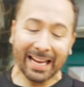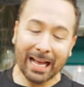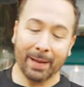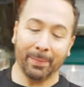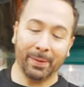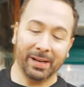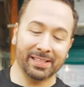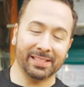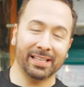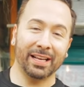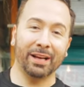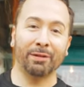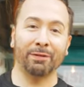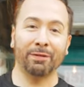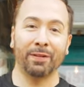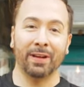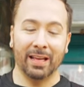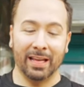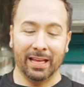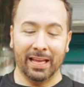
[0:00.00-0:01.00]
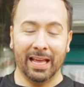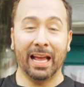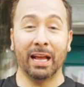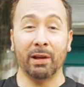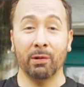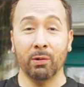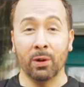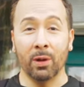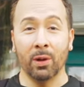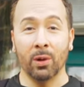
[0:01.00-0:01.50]
got myself
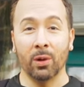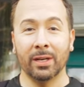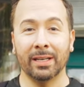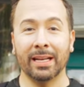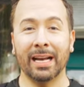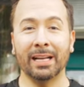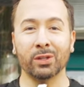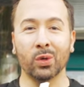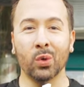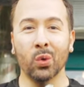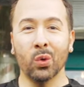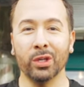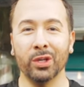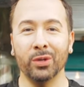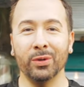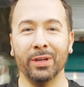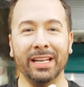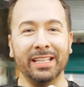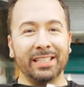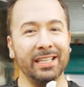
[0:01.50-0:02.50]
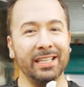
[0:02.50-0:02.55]
a nice, cool, unique